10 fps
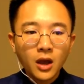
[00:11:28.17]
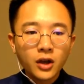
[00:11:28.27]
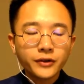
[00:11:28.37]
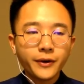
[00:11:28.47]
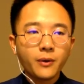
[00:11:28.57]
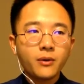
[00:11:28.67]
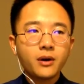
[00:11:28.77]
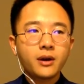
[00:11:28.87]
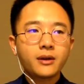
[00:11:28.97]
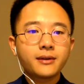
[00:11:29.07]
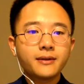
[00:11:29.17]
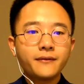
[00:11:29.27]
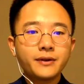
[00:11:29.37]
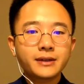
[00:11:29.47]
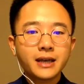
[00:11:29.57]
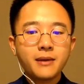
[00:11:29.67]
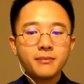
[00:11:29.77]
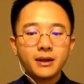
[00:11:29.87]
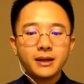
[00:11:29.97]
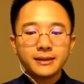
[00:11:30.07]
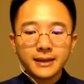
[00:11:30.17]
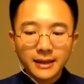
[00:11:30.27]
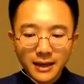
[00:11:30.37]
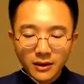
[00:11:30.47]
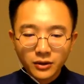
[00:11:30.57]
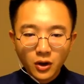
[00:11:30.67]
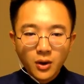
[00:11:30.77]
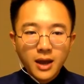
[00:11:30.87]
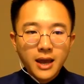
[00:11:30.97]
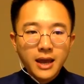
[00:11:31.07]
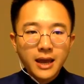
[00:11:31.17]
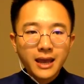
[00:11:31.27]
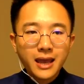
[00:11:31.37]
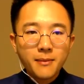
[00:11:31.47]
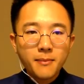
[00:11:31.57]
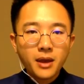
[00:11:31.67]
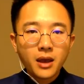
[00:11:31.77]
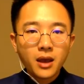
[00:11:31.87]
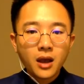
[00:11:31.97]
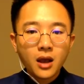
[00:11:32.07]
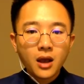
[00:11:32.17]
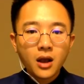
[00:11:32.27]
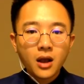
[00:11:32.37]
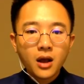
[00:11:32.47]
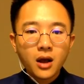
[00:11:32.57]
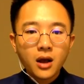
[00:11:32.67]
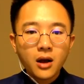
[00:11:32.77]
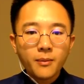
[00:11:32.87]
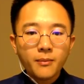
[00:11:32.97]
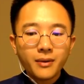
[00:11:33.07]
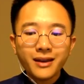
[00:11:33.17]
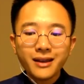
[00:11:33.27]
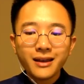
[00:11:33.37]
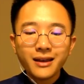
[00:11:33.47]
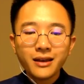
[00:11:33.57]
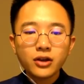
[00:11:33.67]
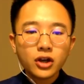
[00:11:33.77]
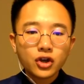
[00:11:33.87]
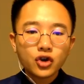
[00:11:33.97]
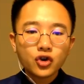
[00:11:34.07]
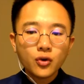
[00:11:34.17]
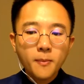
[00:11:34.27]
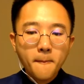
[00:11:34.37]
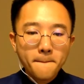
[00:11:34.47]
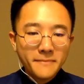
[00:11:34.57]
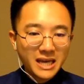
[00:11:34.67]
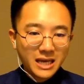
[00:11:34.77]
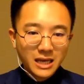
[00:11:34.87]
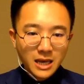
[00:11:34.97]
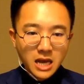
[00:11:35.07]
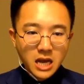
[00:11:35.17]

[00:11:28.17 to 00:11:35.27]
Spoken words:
so the difference can be less than k. So it can be it should be,